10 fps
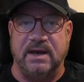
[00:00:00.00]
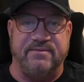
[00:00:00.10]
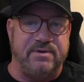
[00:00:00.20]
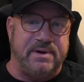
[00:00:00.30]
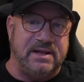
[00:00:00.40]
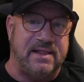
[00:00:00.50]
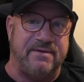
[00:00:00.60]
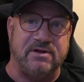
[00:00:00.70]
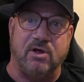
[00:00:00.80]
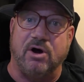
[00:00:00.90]
Hey everybody,
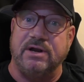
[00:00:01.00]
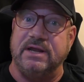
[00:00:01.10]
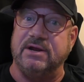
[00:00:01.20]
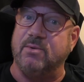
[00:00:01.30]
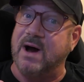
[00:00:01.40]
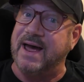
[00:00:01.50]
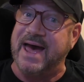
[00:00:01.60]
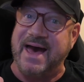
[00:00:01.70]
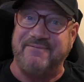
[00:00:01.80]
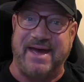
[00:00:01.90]
Larry Lawton here. Do I
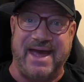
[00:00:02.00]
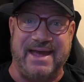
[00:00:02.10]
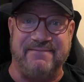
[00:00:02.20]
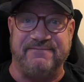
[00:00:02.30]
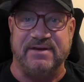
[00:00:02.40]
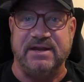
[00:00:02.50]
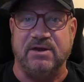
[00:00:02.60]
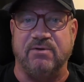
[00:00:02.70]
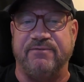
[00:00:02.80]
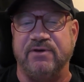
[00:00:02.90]
have a
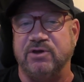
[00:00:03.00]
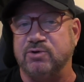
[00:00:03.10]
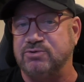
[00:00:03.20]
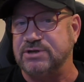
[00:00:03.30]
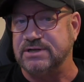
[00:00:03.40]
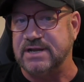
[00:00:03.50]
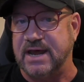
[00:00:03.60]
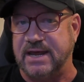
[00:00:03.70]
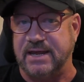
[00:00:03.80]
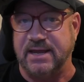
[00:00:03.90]
video for you
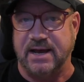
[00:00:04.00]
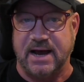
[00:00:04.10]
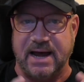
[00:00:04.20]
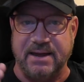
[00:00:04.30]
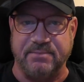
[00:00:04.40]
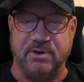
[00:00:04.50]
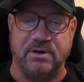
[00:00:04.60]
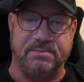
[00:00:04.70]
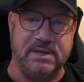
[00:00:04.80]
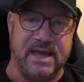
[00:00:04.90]
today? I am
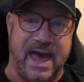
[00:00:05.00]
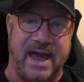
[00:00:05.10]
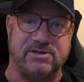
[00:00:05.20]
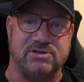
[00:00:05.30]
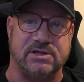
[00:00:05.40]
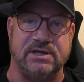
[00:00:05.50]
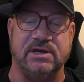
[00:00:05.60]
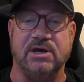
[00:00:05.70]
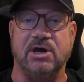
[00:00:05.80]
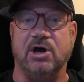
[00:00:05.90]
going to be
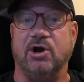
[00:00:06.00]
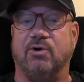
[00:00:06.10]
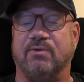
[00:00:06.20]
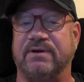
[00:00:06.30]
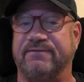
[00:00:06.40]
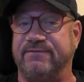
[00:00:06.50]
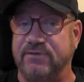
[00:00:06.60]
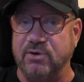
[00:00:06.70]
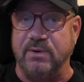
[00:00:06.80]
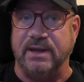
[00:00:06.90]
actually
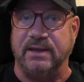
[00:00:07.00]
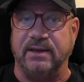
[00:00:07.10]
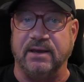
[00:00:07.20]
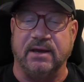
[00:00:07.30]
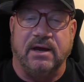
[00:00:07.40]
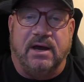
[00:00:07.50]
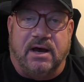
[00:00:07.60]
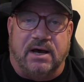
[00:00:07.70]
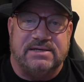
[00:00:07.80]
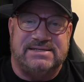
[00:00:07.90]
reviewing
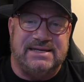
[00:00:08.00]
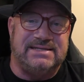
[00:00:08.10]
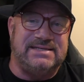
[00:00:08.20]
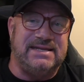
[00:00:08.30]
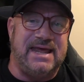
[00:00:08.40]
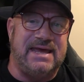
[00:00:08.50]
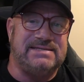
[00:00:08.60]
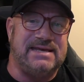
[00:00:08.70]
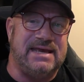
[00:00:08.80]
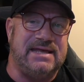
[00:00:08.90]
a 60
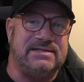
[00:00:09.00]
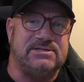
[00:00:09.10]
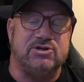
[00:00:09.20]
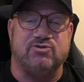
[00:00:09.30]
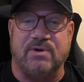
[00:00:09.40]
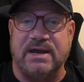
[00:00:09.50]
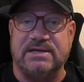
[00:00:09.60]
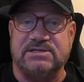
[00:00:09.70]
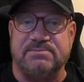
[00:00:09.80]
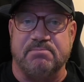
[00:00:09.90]
Days In's
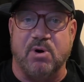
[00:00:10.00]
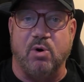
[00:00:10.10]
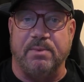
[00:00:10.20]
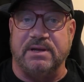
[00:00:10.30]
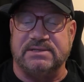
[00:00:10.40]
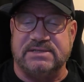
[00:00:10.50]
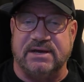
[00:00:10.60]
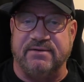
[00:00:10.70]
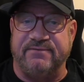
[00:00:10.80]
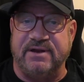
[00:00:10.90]
Greatest Moments.
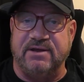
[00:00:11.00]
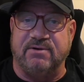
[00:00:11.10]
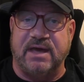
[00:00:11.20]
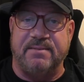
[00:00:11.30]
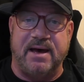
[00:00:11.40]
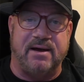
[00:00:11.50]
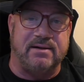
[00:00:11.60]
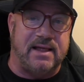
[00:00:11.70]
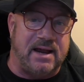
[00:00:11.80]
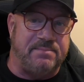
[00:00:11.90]
A video came out,
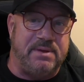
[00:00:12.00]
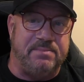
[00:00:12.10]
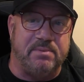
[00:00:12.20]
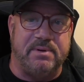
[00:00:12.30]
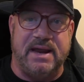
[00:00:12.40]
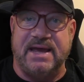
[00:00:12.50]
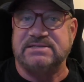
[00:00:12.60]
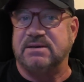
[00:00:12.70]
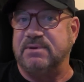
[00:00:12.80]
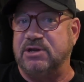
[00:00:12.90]
a lot of people have been
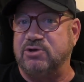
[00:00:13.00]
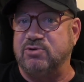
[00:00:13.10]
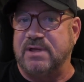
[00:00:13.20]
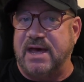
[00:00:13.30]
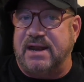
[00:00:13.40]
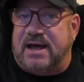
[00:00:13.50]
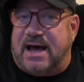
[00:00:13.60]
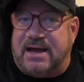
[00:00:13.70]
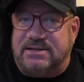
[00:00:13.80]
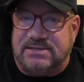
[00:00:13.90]
asking me to do that.
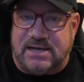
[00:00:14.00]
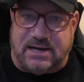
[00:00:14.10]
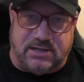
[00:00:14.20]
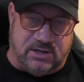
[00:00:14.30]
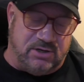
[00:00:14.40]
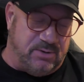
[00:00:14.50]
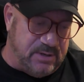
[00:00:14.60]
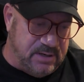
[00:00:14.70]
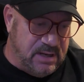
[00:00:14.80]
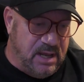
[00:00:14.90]
I decided to do it.